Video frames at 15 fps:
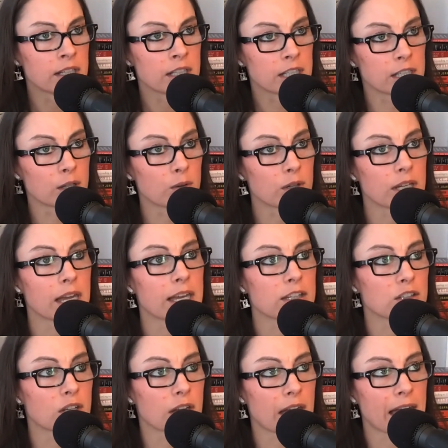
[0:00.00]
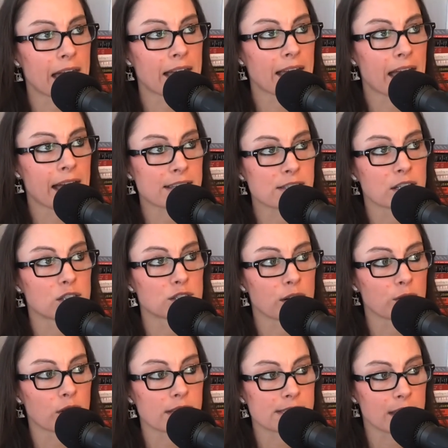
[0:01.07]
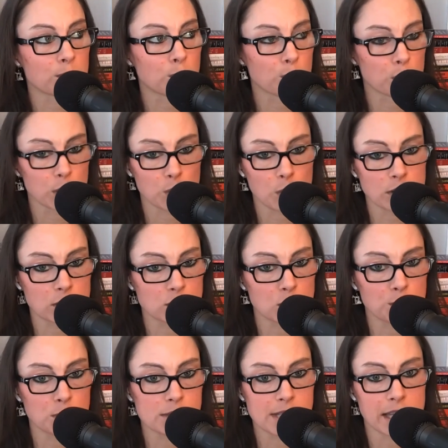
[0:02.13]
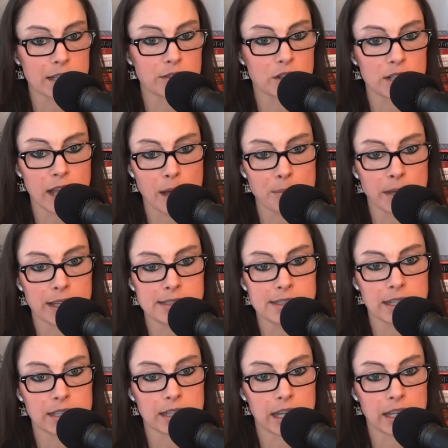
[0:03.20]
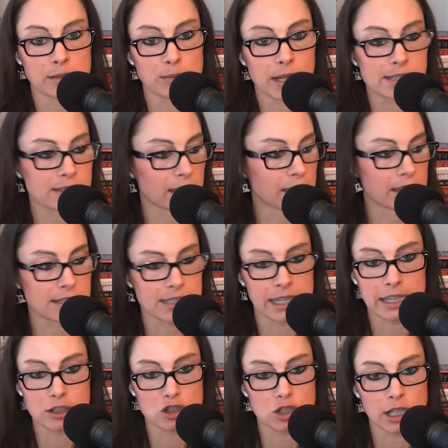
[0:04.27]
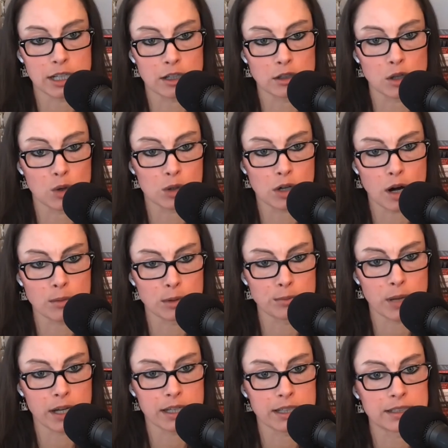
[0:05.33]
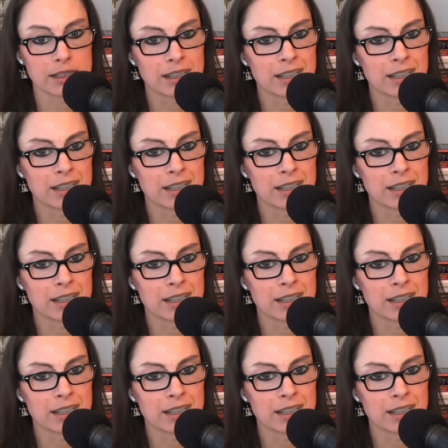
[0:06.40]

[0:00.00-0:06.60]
Exxon and Chevron said we're putting 1% to 2% of our capex in basically this ESG or lower carbon bucket.